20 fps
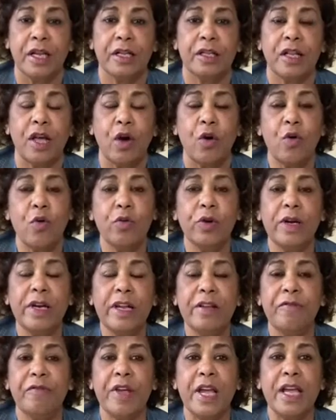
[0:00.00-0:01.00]
The only
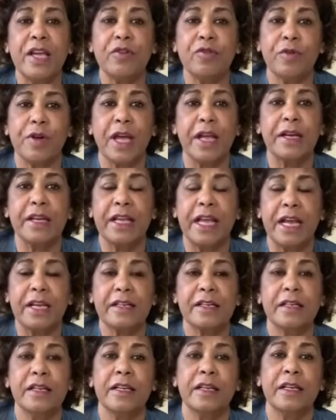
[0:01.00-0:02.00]
way you can
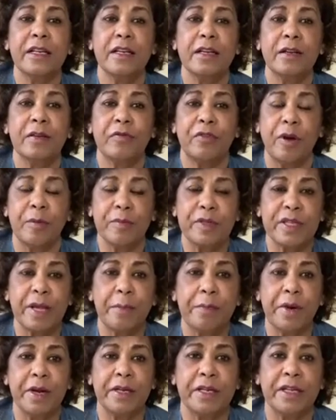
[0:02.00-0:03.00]
get from
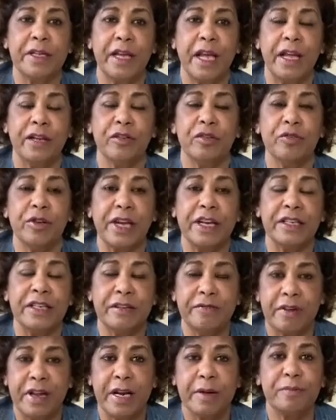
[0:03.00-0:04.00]
somebody and you can
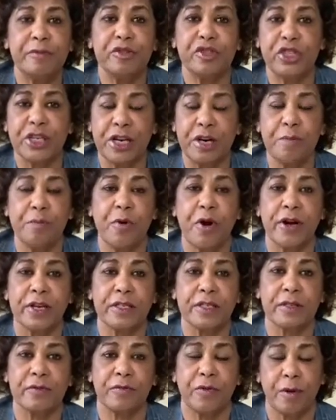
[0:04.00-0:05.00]
develop
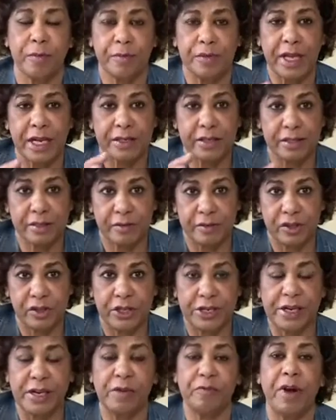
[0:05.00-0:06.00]
chickenpox from that
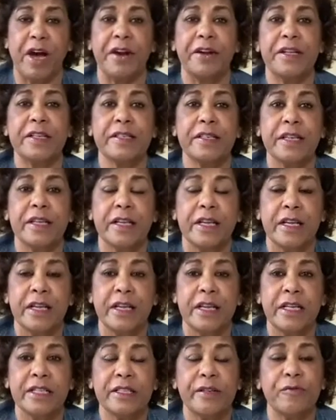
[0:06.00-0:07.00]
shingle virus
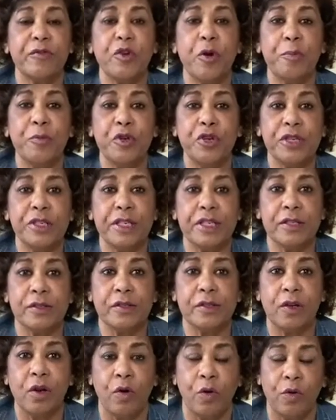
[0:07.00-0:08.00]
is if your immunity
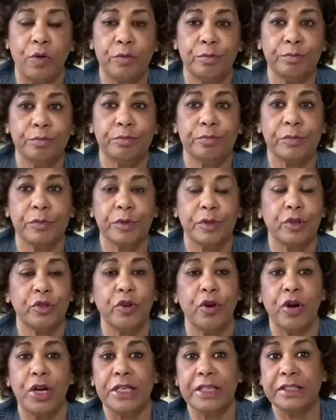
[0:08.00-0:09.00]
is low.
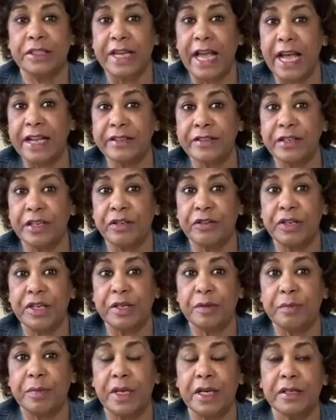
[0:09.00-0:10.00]
You're on cancer
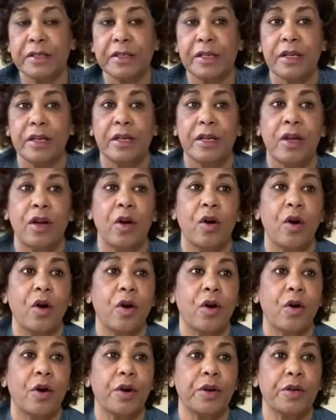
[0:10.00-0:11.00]
treatment,
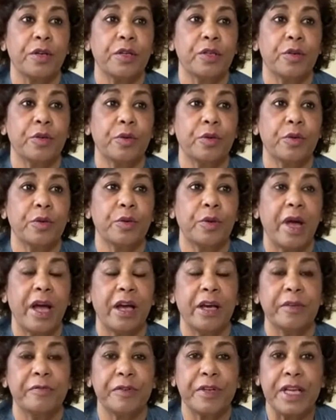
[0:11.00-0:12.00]
or you
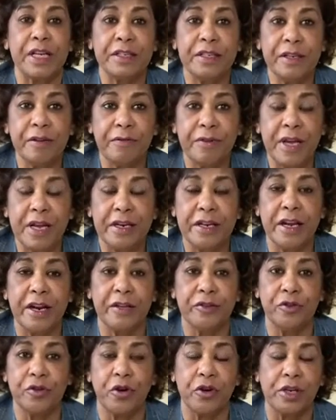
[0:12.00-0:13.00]
have kidney failure
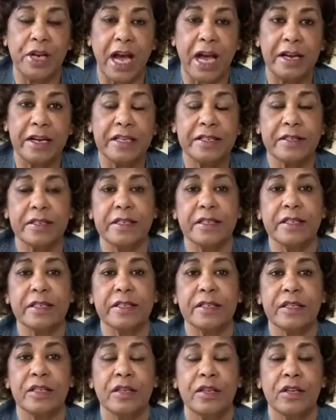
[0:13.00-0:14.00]
in your
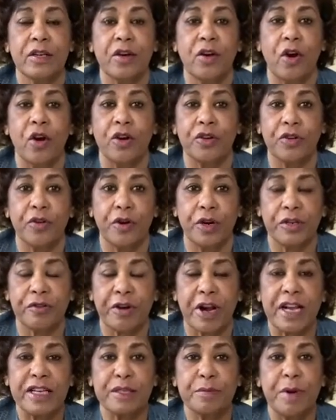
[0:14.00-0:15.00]
dialysis, or you're a
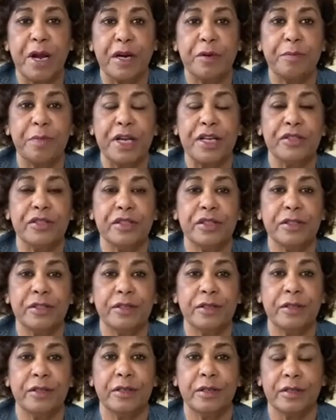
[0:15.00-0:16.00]
transplant
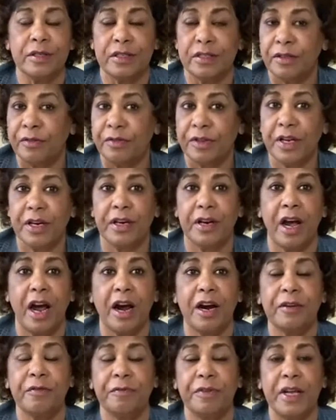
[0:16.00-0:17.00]
patient, severe
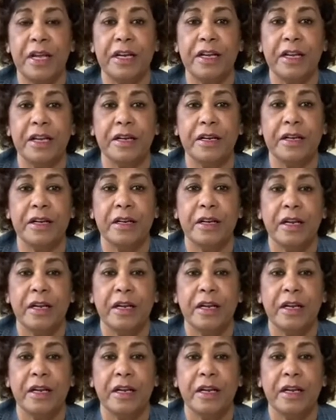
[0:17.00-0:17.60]
heart failure.